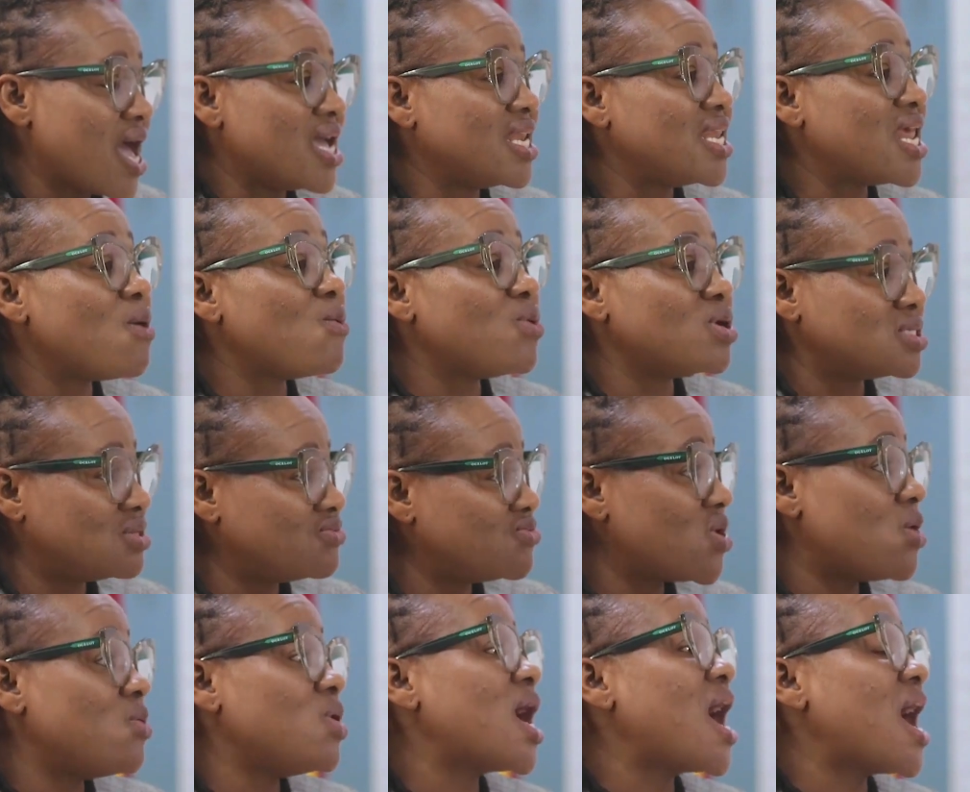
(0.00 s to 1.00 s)
and that was
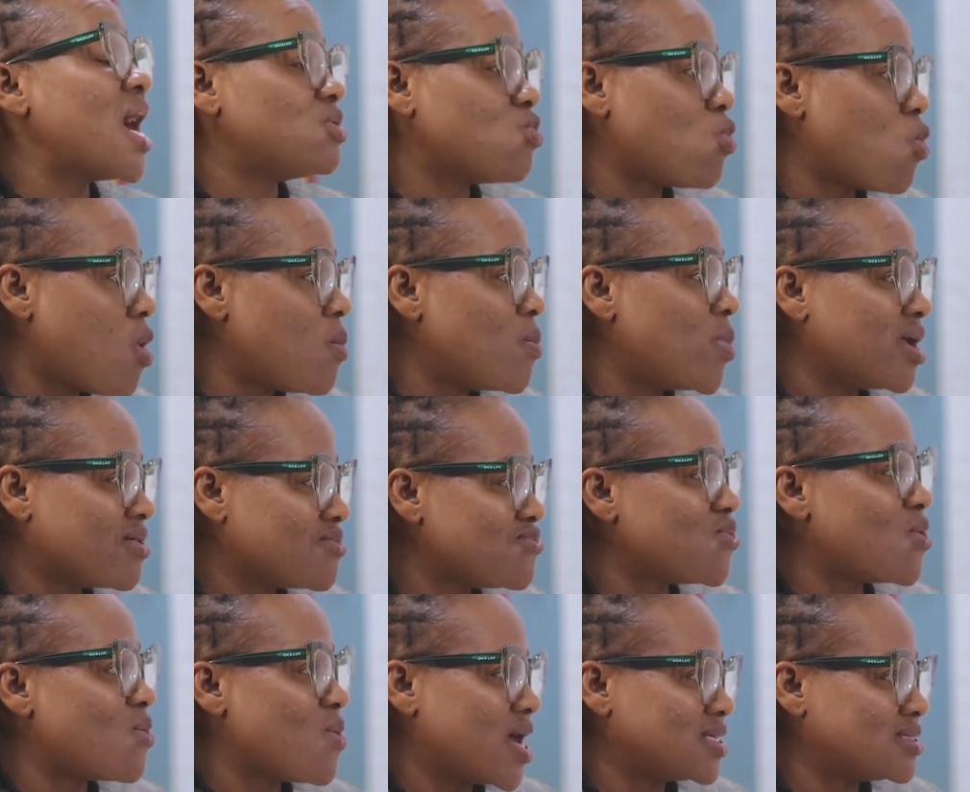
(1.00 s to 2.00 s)
very
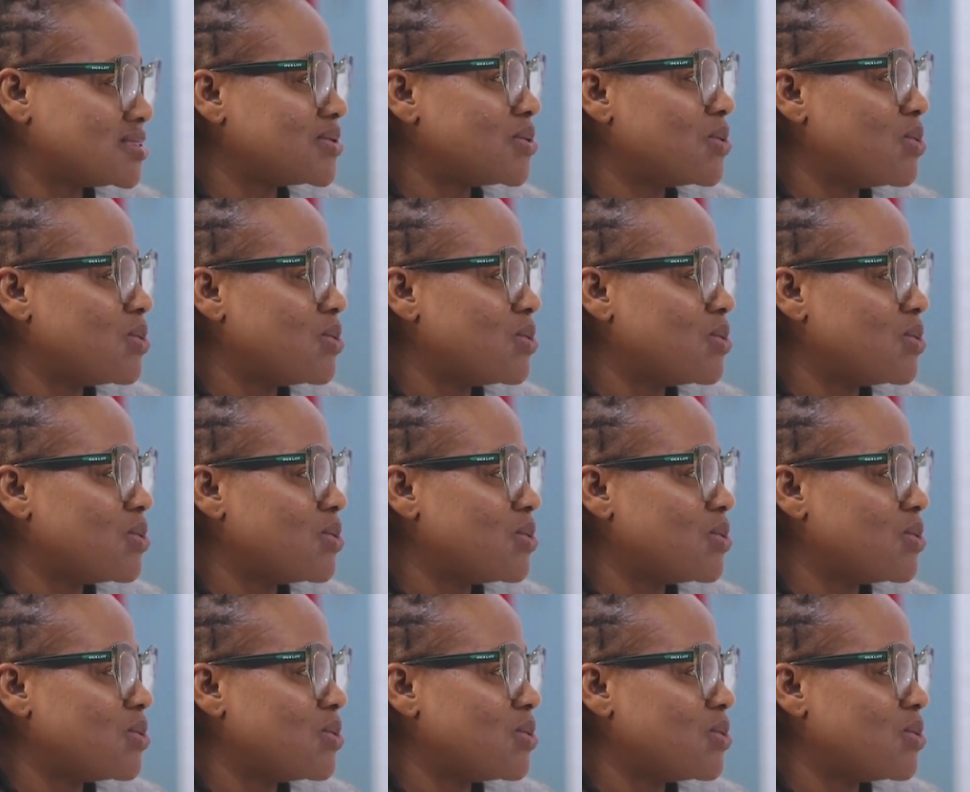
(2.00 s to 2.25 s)
heartwarming for us.